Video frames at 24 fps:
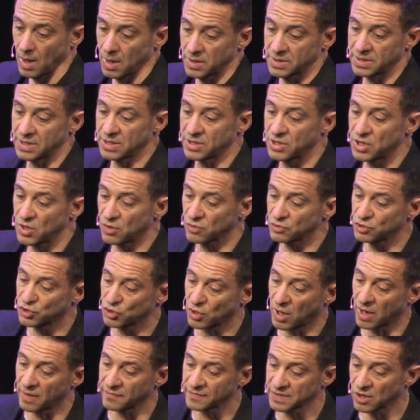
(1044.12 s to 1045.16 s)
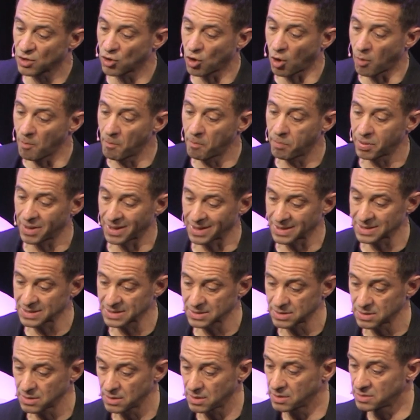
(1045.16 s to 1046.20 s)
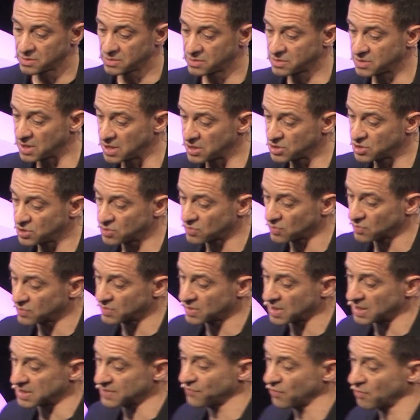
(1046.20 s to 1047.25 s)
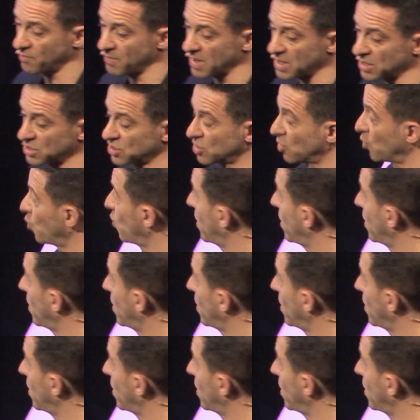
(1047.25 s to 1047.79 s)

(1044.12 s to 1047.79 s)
CTO drives complex digital transformation